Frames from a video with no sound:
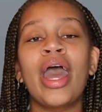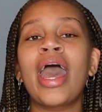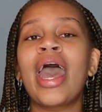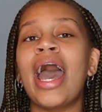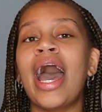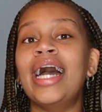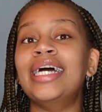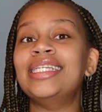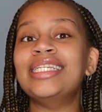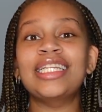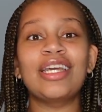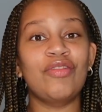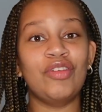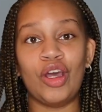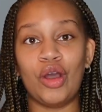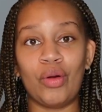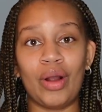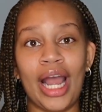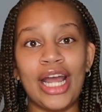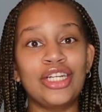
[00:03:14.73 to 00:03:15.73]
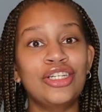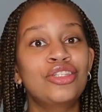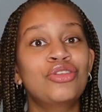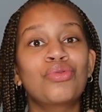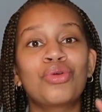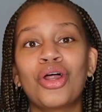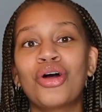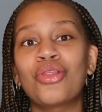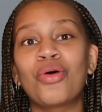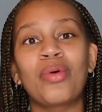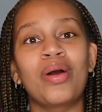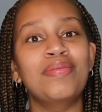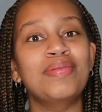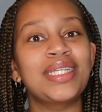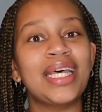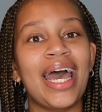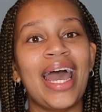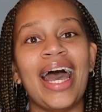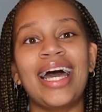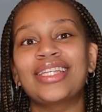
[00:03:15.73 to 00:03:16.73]
And I didn't even know her. I just went on the
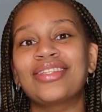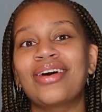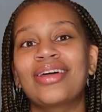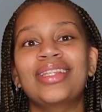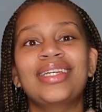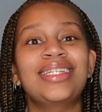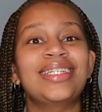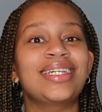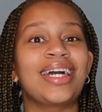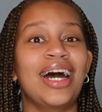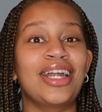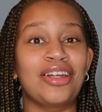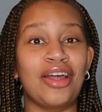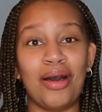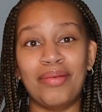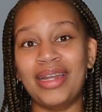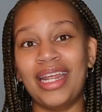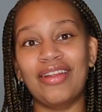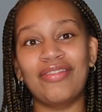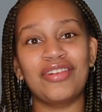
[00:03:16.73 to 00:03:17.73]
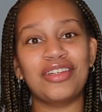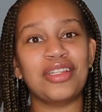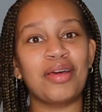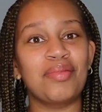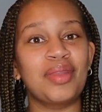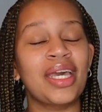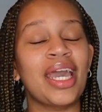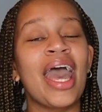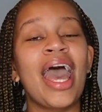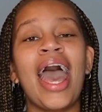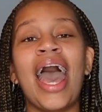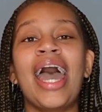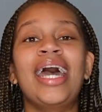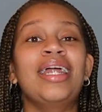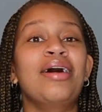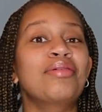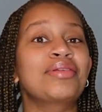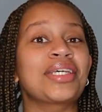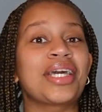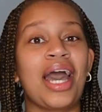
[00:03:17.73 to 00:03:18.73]
website. I saw that she got nominated for something, and
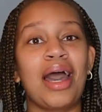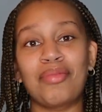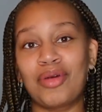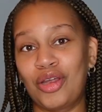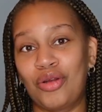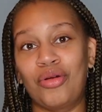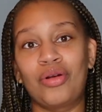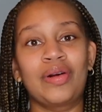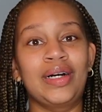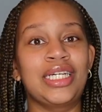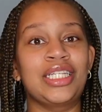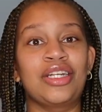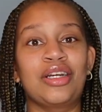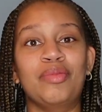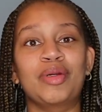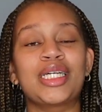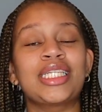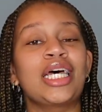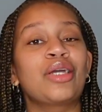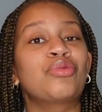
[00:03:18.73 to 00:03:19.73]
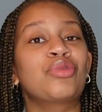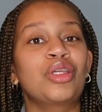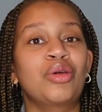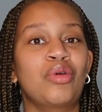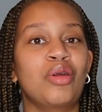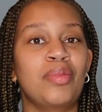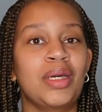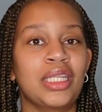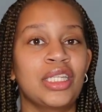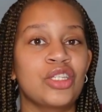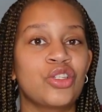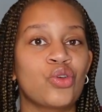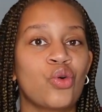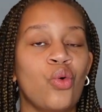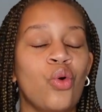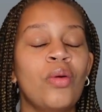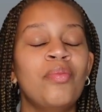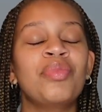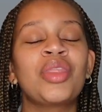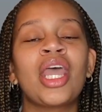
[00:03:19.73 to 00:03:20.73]
I was like, I'm going to request her because I really want to be at this
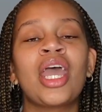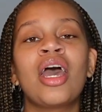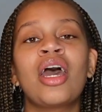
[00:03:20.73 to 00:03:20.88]
school.